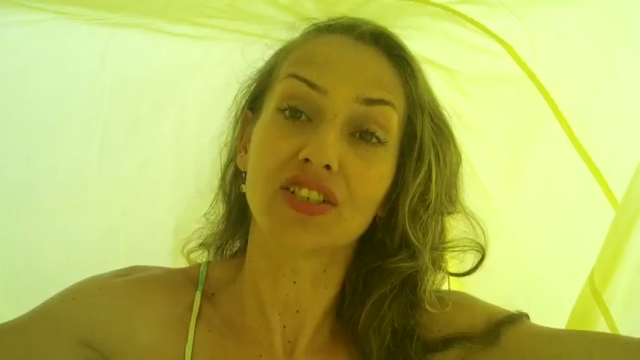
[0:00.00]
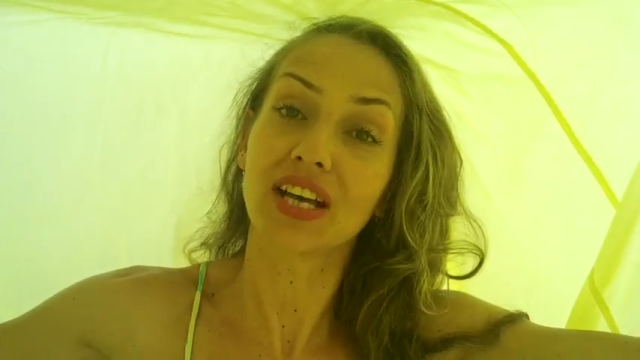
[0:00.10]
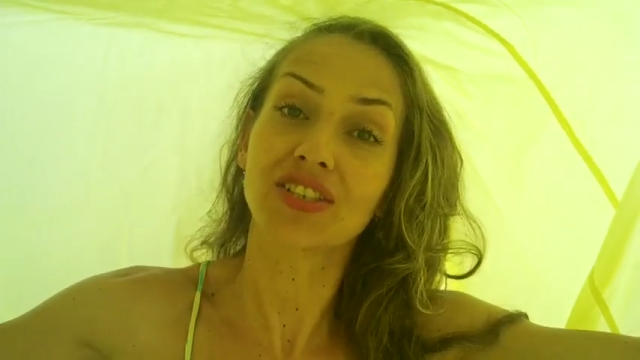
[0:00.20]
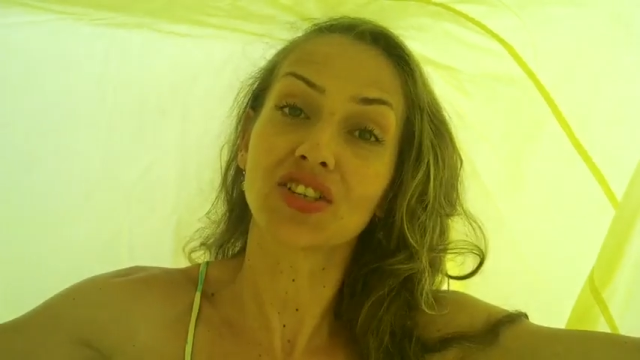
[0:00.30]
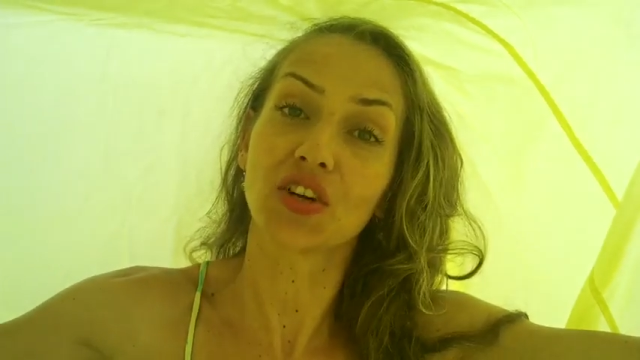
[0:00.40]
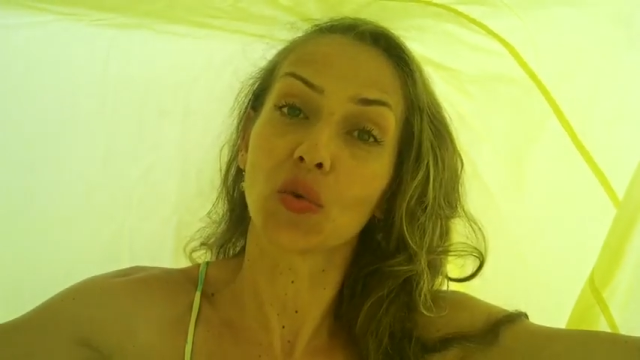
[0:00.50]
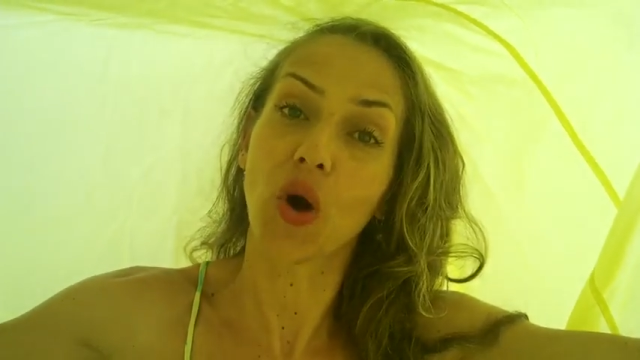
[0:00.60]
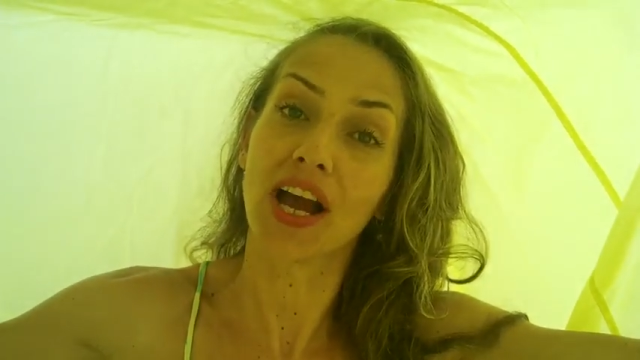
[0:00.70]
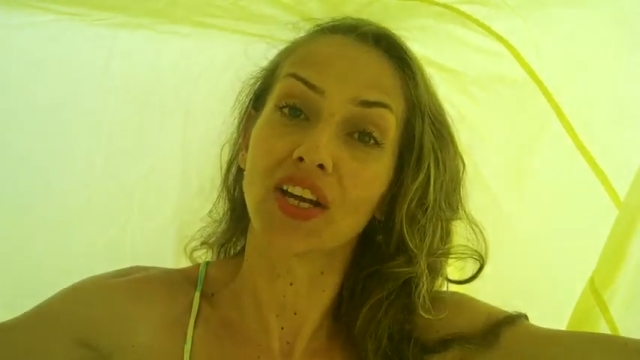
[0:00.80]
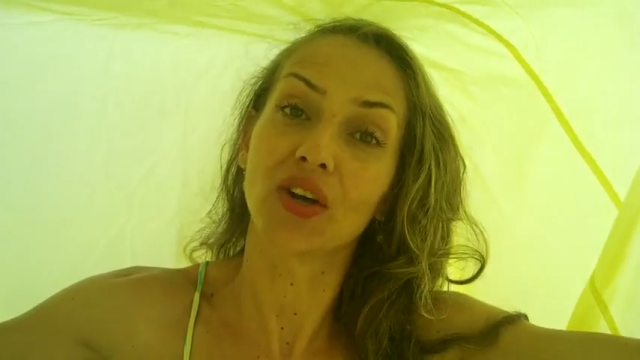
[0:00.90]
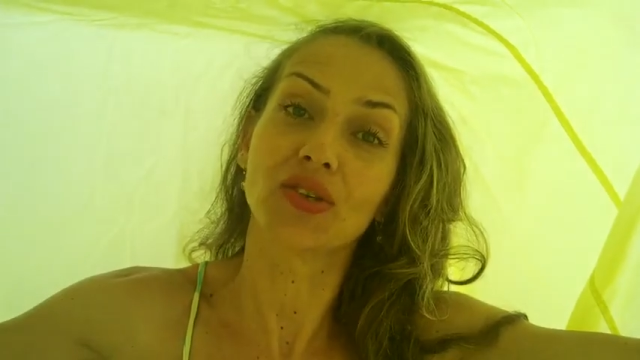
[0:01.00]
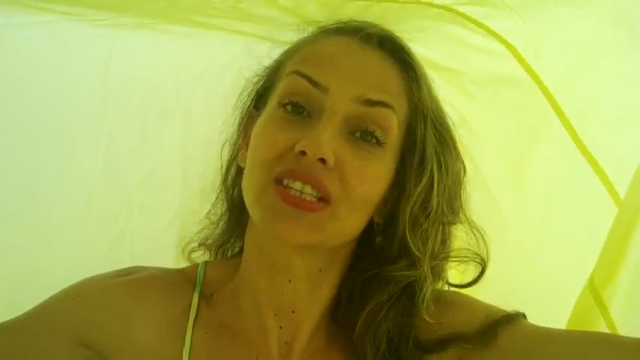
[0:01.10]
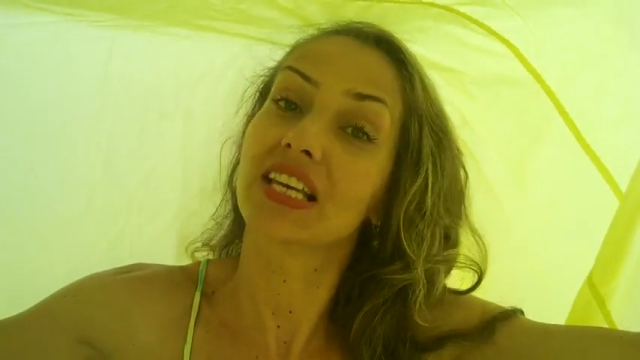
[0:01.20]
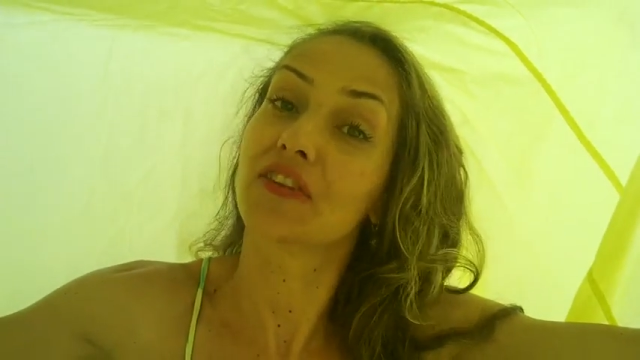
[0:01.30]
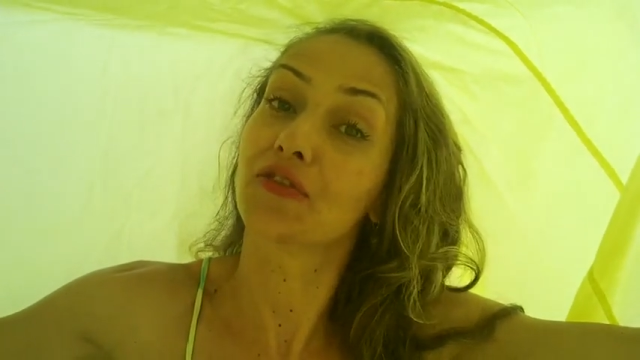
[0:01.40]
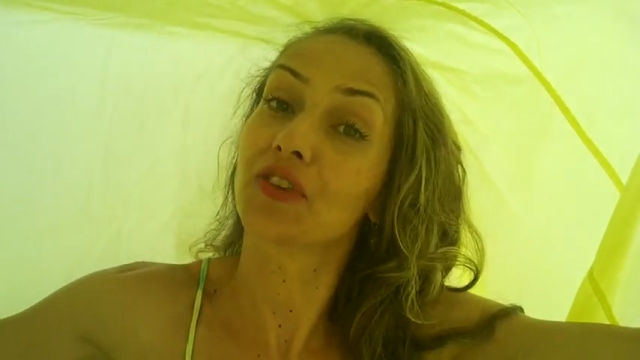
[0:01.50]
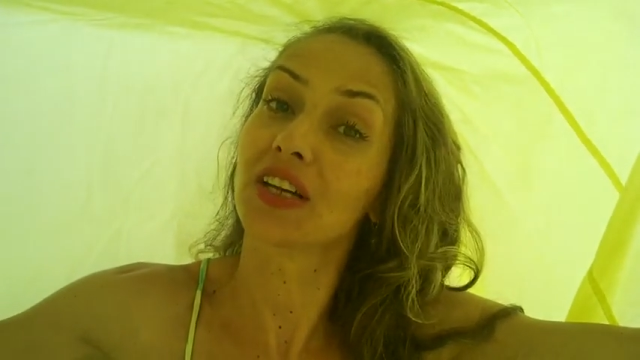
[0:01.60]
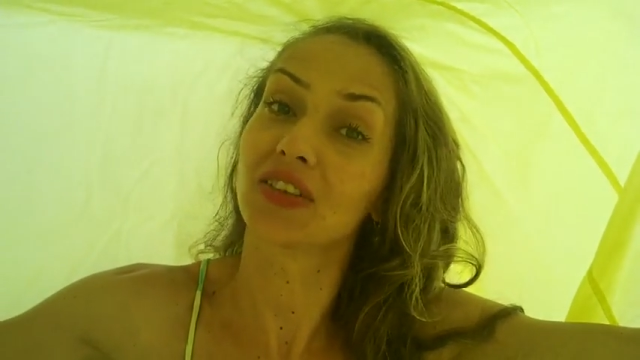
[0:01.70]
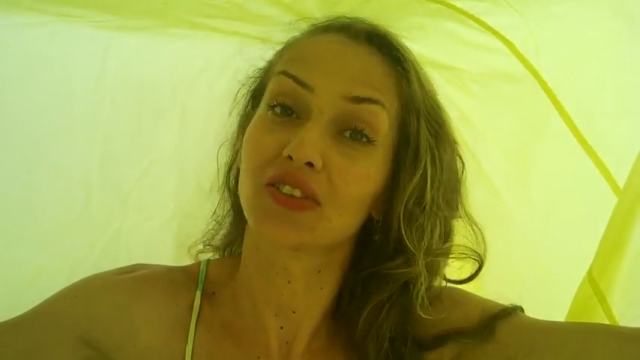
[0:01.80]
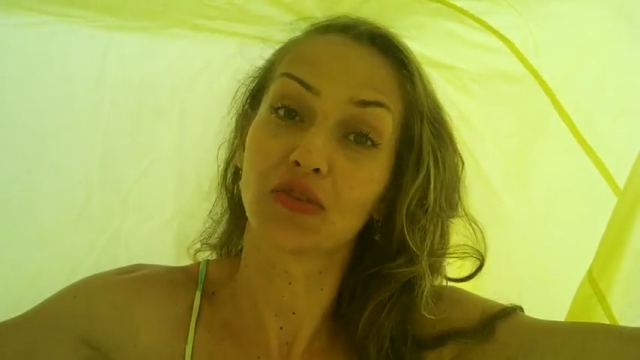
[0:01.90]
a jester to winos in a
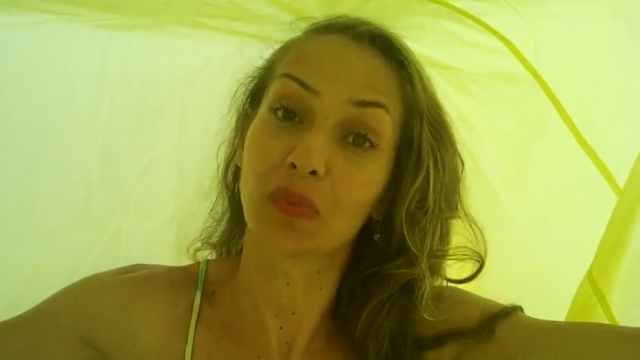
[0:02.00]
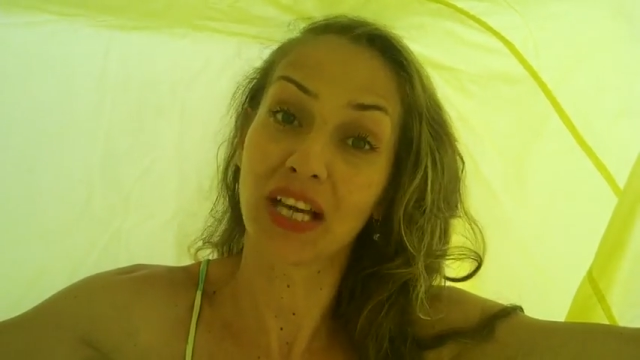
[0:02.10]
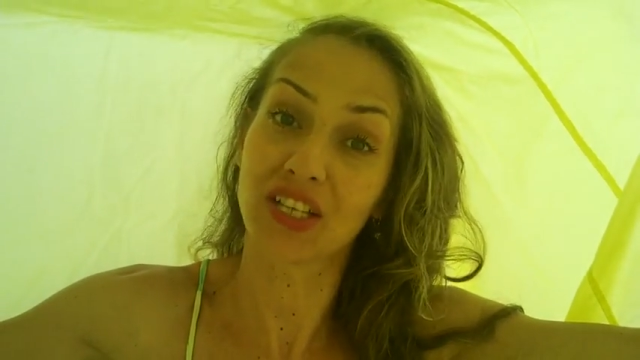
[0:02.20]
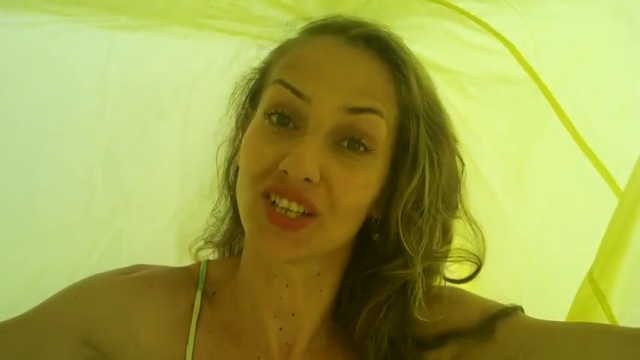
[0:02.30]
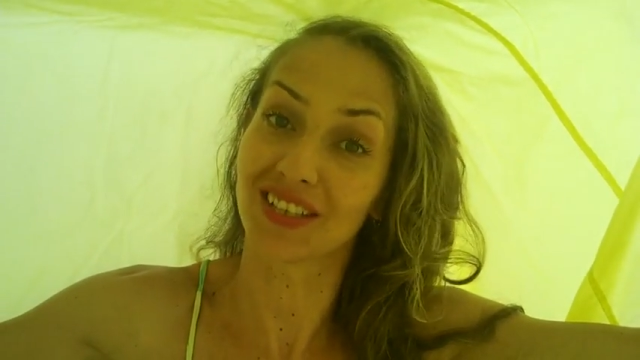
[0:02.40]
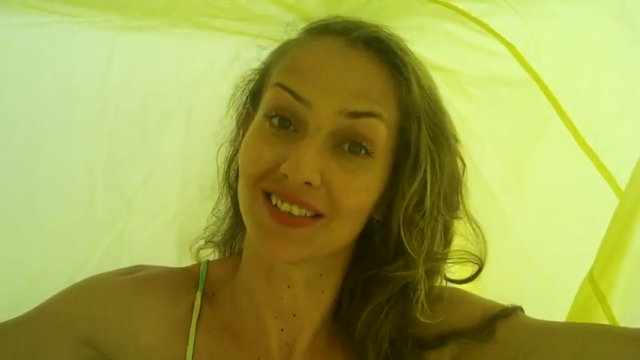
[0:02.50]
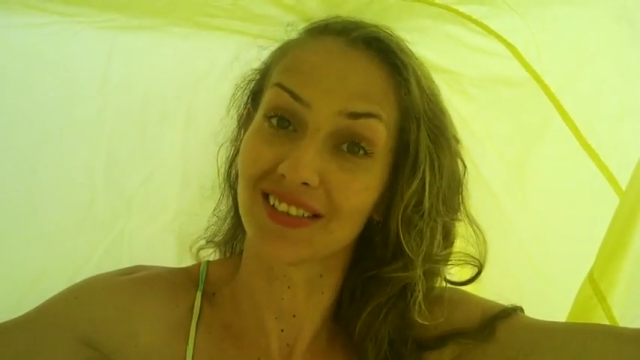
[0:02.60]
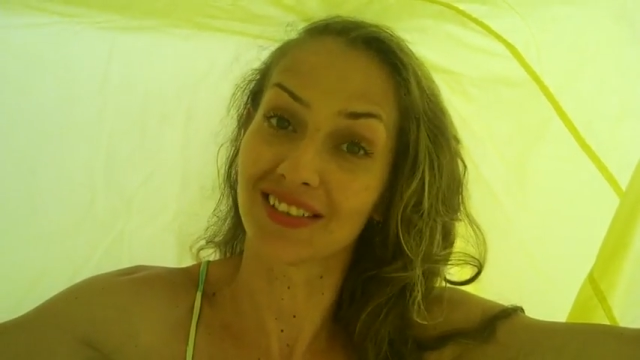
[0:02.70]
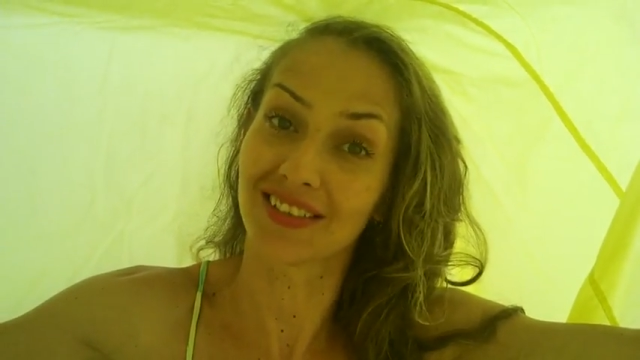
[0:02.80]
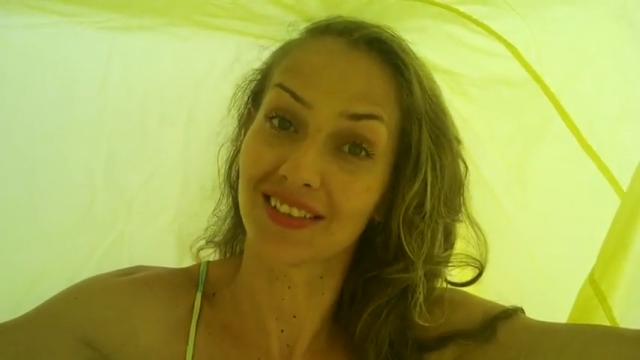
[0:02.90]
field of pigeons.